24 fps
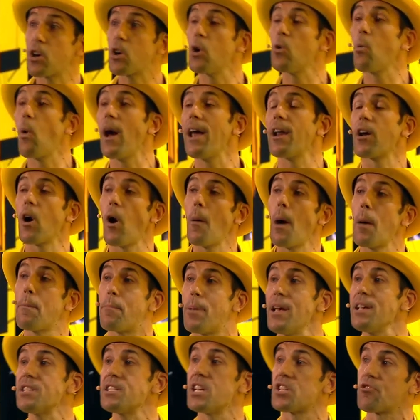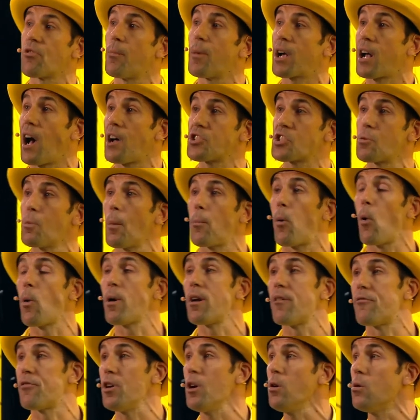good way to go about business from a customer
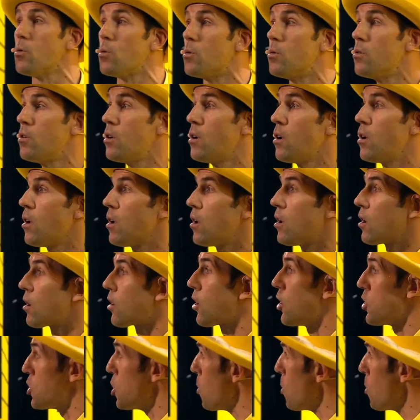point of view. Could